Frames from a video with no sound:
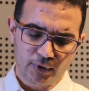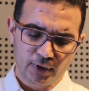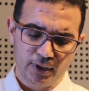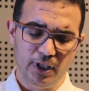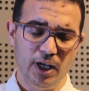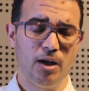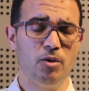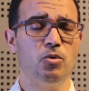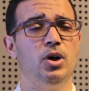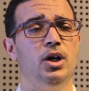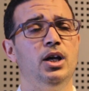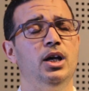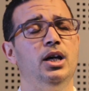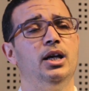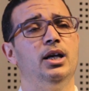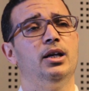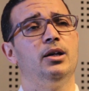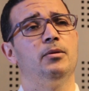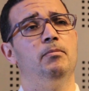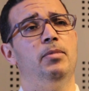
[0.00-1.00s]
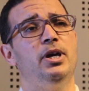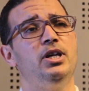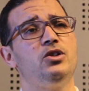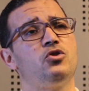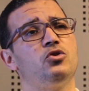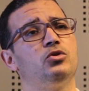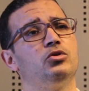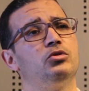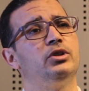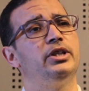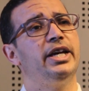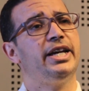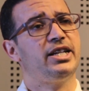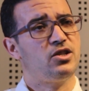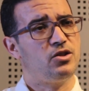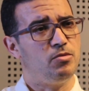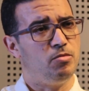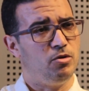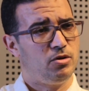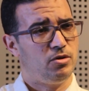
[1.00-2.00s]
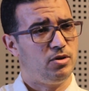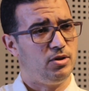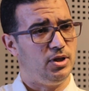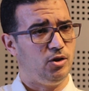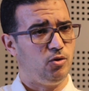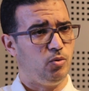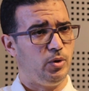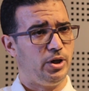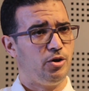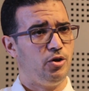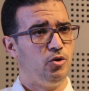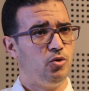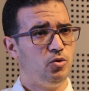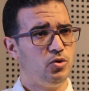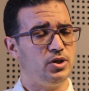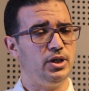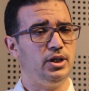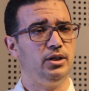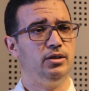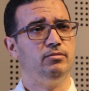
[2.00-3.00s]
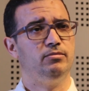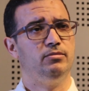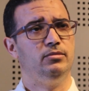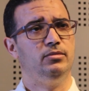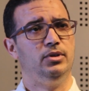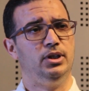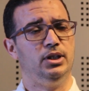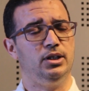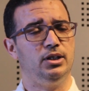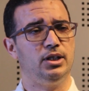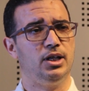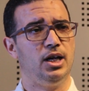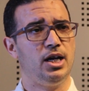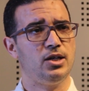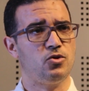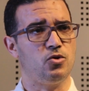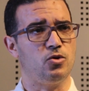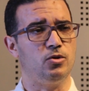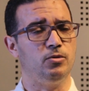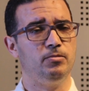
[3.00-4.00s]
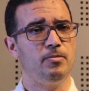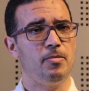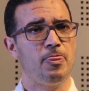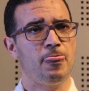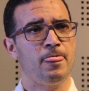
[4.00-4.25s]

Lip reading: Now, based on the textbooks that we are using in the classroom,